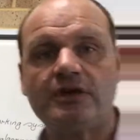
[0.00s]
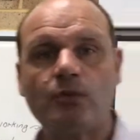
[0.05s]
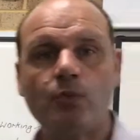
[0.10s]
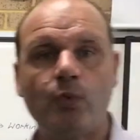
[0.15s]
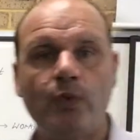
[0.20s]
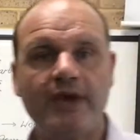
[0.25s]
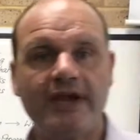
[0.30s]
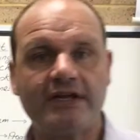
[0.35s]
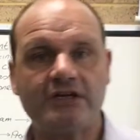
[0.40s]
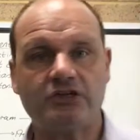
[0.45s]
in
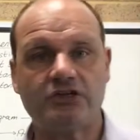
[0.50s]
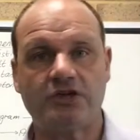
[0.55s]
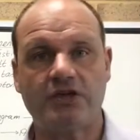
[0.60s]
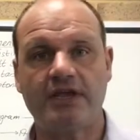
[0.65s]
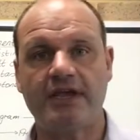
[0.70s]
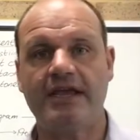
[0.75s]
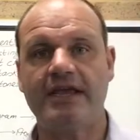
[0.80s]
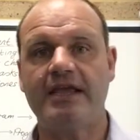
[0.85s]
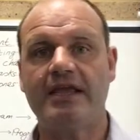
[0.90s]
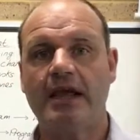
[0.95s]
which
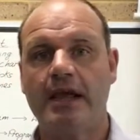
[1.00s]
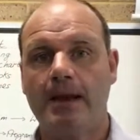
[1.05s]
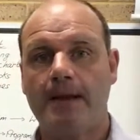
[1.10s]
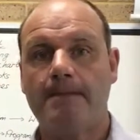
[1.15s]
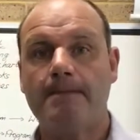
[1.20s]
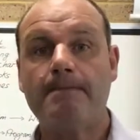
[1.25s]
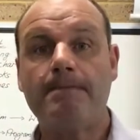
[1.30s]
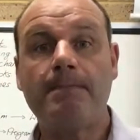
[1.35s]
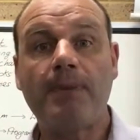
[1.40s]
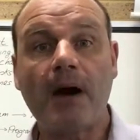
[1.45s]
the
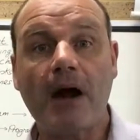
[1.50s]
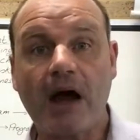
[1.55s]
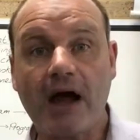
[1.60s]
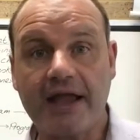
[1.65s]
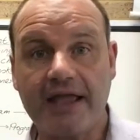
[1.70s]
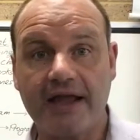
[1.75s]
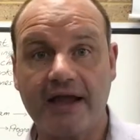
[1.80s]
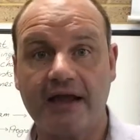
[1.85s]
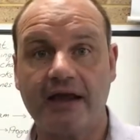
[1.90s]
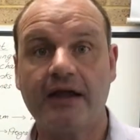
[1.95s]

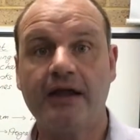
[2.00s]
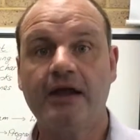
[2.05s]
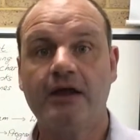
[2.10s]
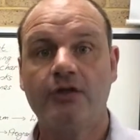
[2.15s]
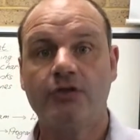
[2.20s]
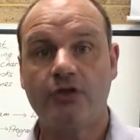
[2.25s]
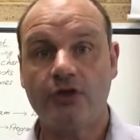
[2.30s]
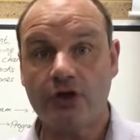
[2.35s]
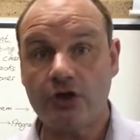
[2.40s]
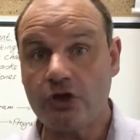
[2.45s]
buyer,
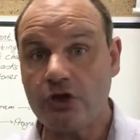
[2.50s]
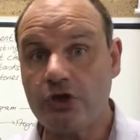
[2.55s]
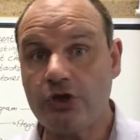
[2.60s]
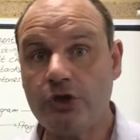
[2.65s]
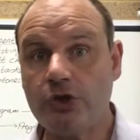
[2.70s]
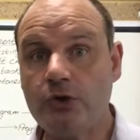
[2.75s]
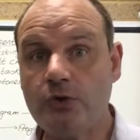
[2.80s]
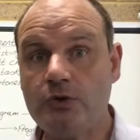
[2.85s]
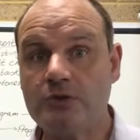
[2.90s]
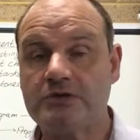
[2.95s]
the
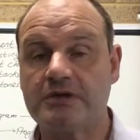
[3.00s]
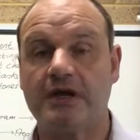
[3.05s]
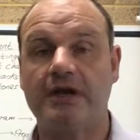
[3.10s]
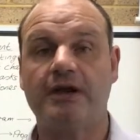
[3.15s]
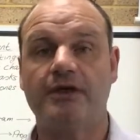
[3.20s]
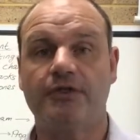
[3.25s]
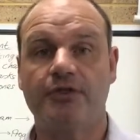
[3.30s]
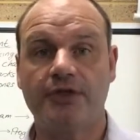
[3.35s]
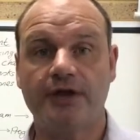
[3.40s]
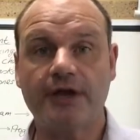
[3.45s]

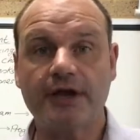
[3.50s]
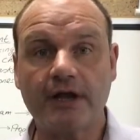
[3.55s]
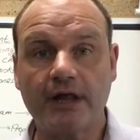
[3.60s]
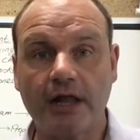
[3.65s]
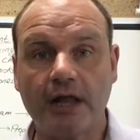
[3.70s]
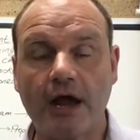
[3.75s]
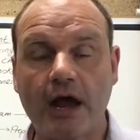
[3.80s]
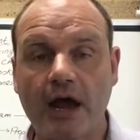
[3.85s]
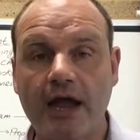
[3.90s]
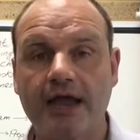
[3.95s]
user, the
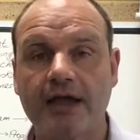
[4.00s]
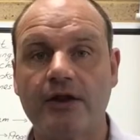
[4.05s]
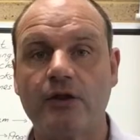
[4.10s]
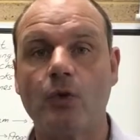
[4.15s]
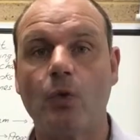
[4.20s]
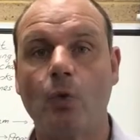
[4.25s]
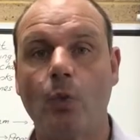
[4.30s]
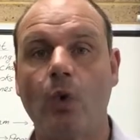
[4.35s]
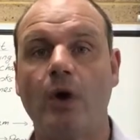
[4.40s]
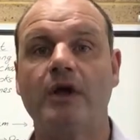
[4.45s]

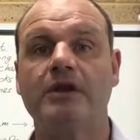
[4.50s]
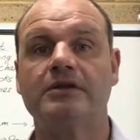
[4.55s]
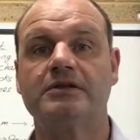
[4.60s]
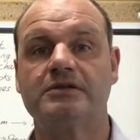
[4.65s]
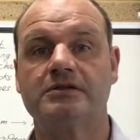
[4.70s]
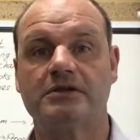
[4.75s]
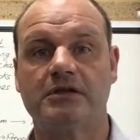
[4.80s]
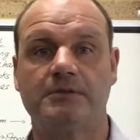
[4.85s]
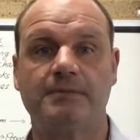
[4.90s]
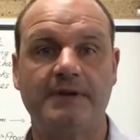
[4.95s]
client
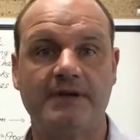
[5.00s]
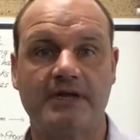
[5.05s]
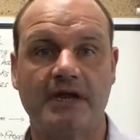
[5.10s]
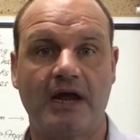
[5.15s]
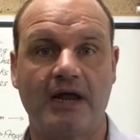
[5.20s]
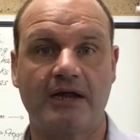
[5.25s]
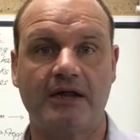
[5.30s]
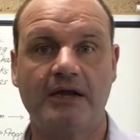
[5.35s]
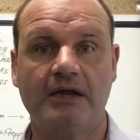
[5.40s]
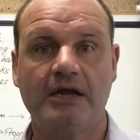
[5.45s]
wants to be
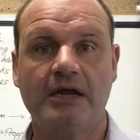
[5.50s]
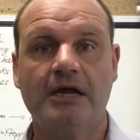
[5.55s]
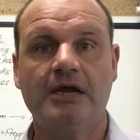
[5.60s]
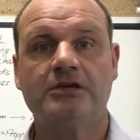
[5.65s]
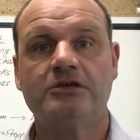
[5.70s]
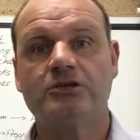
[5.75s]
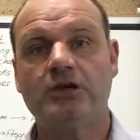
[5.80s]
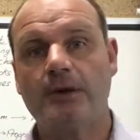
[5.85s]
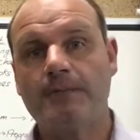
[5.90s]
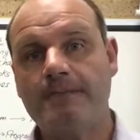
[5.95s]
done.
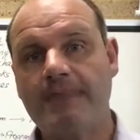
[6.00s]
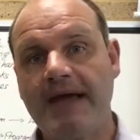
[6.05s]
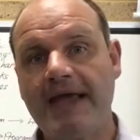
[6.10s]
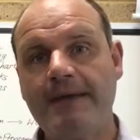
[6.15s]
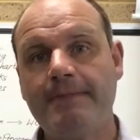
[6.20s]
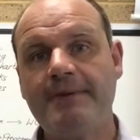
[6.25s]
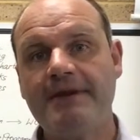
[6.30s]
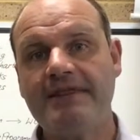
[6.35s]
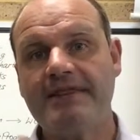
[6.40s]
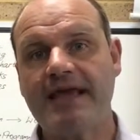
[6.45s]
So
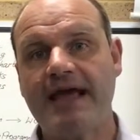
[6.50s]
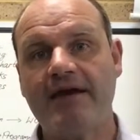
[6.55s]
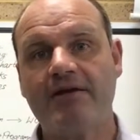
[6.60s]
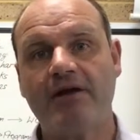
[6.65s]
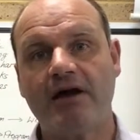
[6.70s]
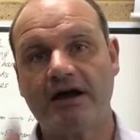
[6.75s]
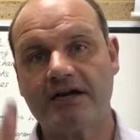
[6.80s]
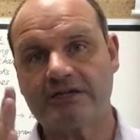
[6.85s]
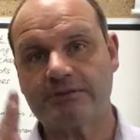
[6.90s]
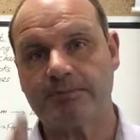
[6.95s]
maybe there
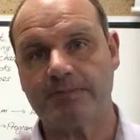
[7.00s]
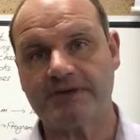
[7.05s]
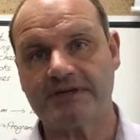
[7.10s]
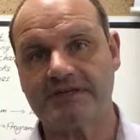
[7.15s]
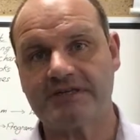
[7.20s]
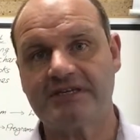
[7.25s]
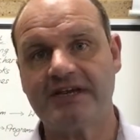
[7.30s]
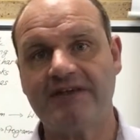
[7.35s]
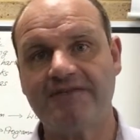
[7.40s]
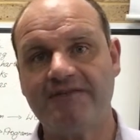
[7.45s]
are
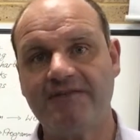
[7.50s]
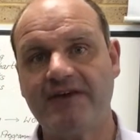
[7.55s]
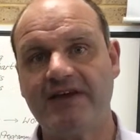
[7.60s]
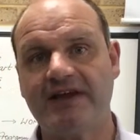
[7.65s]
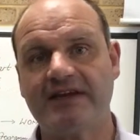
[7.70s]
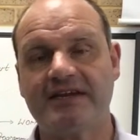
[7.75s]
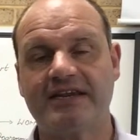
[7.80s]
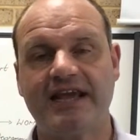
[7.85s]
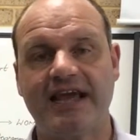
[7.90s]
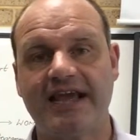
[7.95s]

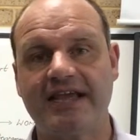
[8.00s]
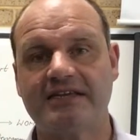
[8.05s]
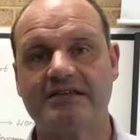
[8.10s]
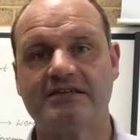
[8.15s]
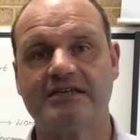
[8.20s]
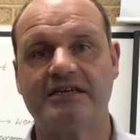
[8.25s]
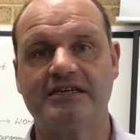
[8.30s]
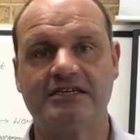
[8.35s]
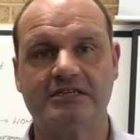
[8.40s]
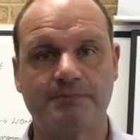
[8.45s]
specific
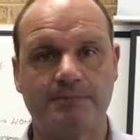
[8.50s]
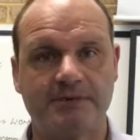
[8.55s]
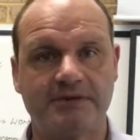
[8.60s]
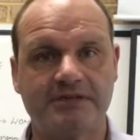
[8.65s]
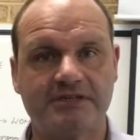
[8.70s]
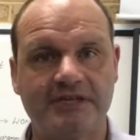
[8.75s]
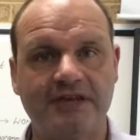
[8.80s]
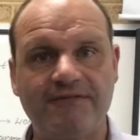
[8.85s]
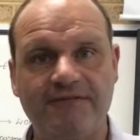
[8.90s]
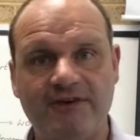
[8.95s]
tests in
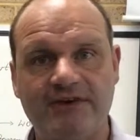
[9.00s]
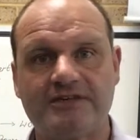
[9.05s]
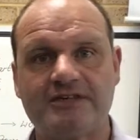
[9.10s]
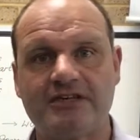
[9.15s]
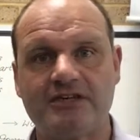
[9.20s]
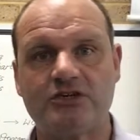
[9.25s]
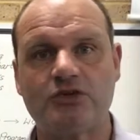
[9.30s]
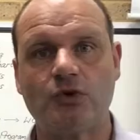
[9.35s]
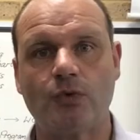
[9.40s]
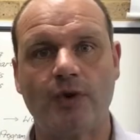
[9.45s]
specific
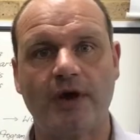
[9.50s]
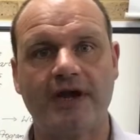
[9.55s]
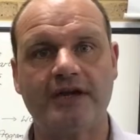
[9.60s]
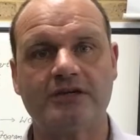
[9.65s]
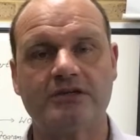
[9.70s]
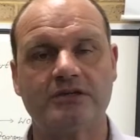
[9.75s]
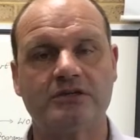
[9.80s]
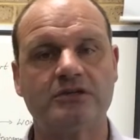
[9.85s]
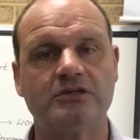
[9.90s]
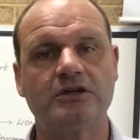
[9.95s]

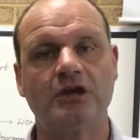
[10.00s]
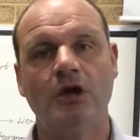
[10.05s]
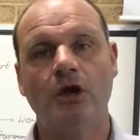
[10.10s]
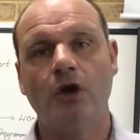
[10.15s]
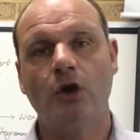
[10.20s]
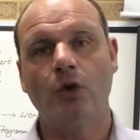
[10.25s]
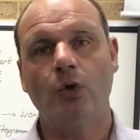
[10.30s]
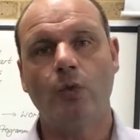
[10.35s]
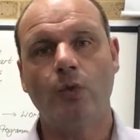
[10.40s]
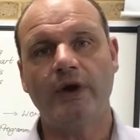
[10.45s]
situations
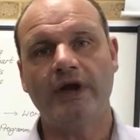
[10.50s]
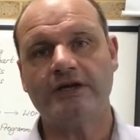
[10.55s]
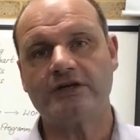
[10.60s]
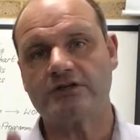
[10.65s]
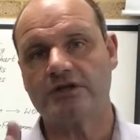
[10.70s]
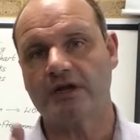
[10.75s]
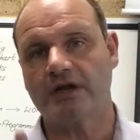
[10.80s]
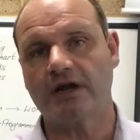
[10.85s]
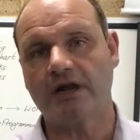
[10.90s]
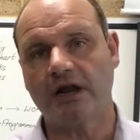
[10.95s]

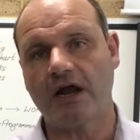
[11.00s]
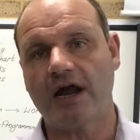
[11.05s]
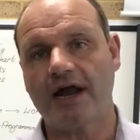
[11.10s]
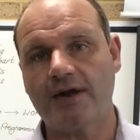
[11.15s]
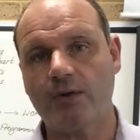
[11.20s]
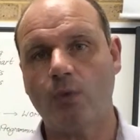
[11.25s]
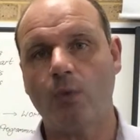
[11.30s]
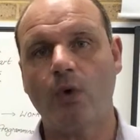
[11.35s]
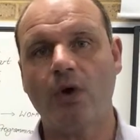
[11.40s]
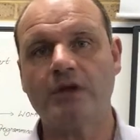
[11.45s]
which the
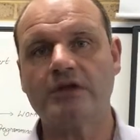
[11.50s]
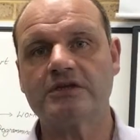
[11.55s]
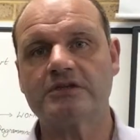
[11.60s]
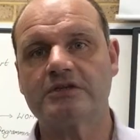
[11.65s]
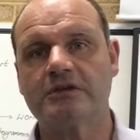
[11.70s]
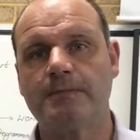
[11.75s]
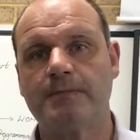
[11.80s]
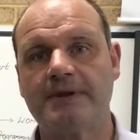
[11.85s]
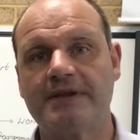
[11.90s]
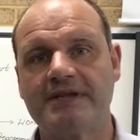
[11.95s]
client wants
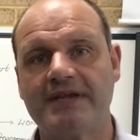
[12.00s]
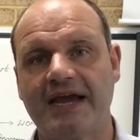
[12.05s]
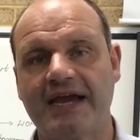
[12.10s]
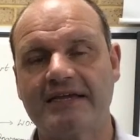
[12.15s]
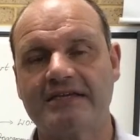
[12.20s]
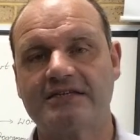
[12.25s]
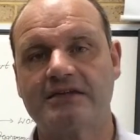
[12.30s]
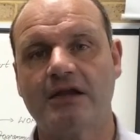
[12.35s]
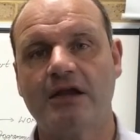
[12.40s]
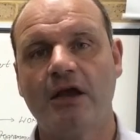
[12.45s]

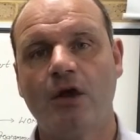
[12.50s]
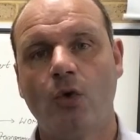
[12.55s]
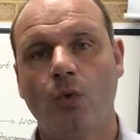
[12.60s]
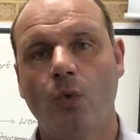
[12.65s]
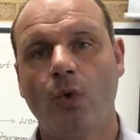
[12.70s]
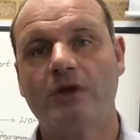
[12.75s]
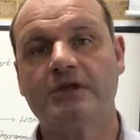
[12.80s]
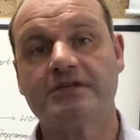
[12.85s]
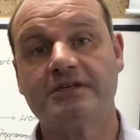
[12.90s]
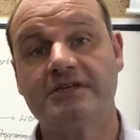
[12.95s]

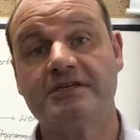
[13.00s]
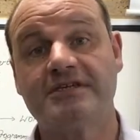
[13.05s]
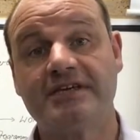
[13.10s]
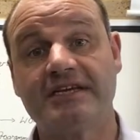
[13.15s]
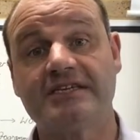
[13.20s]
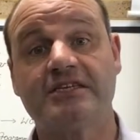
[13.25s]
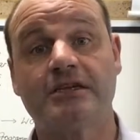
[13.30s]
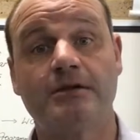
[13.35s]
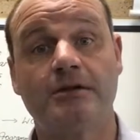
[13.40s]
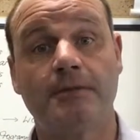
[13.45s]
the
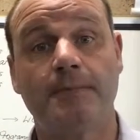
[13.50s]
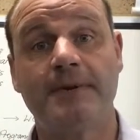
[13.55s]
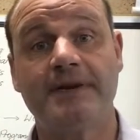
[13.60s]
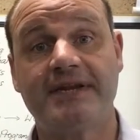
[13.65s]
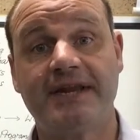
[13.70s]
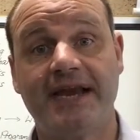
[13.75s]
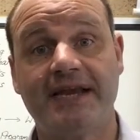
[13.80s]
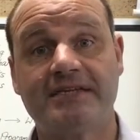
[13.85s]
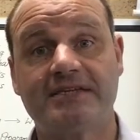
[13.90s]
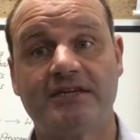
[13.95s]
system to be
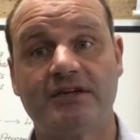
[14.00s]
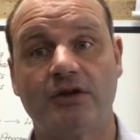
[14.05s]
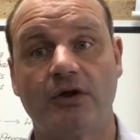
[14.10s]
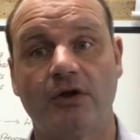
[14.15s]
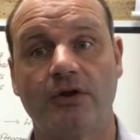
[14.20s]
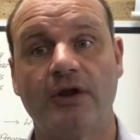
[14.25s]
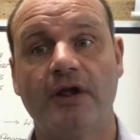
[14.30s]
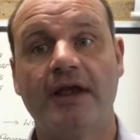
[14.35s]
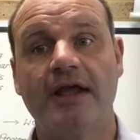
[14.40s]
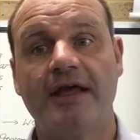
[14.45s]
tested
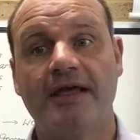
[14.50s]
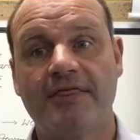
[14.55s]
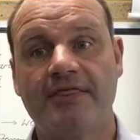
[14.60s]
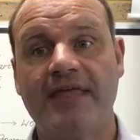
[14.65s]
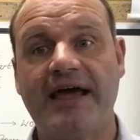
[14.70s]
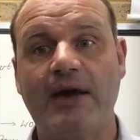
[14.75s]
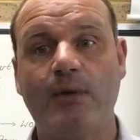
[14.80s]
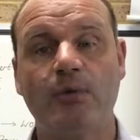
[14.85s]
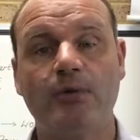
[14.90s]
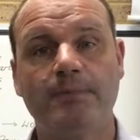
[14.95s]
on.
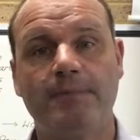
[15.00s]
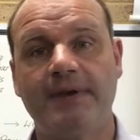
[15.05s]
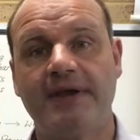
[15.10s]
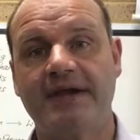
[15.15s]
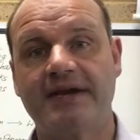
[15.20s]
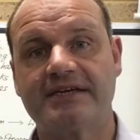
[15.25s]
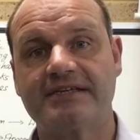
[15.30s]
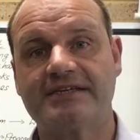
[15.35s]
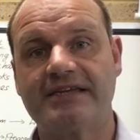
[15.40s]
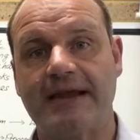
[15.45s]
That would
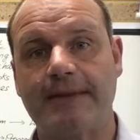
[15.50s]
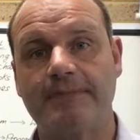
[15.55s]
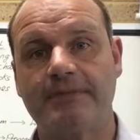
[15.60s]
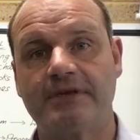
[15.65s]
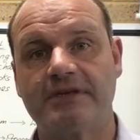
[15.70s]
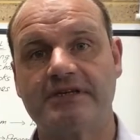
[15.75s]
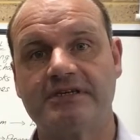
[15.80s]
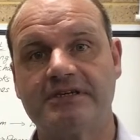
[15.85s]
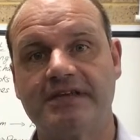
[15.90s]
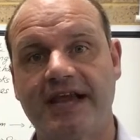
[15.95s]
be
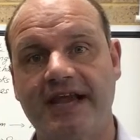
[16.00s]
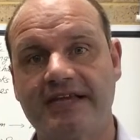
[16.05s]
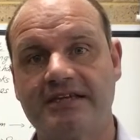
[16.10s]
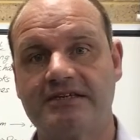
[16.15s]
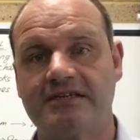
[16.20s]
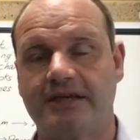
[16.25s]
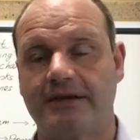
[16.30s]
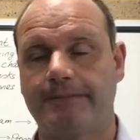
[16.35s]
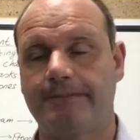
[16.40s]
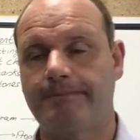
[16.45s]
acceptance
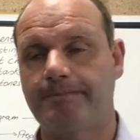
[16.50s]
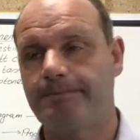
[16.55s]
testing.